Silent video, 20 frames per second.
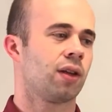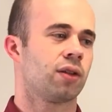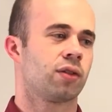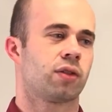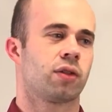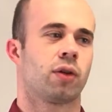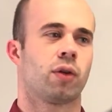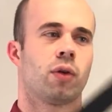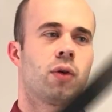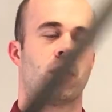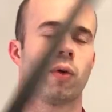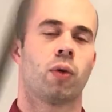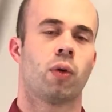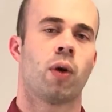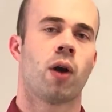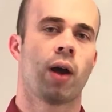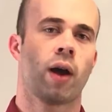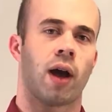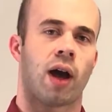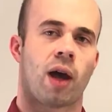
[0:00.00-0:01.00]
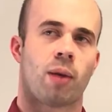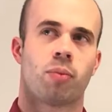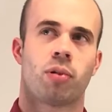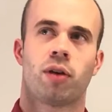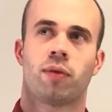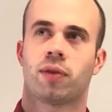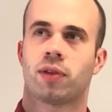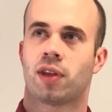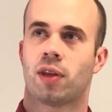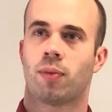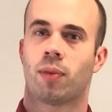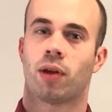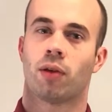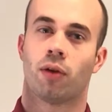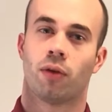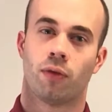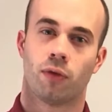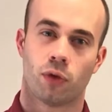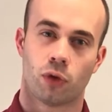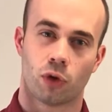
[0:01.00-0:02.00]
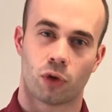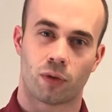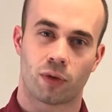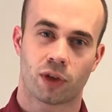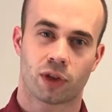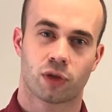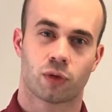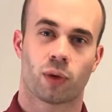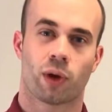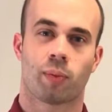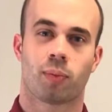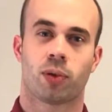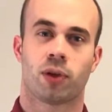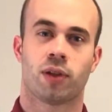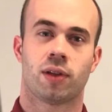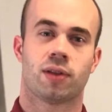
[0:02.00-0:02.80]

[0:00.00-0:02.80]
So, I previously made a review of this weapon.